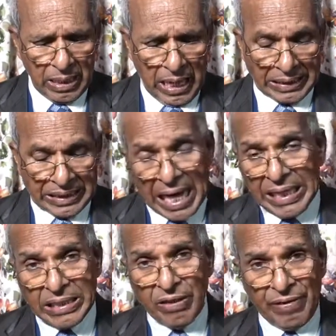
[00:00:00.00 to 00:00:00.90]
And that
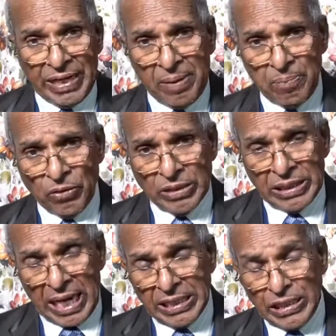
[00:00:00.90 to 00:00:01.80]
is very important.
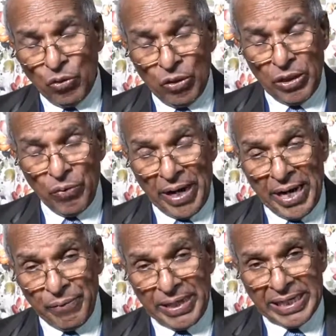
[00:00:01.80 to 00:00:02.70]
That is the only
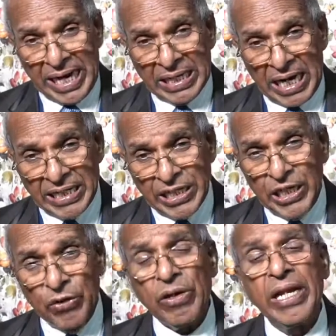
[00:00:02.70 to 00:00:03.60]
way we can
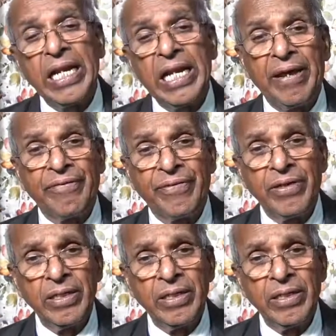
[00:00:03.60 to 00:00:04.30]
continually live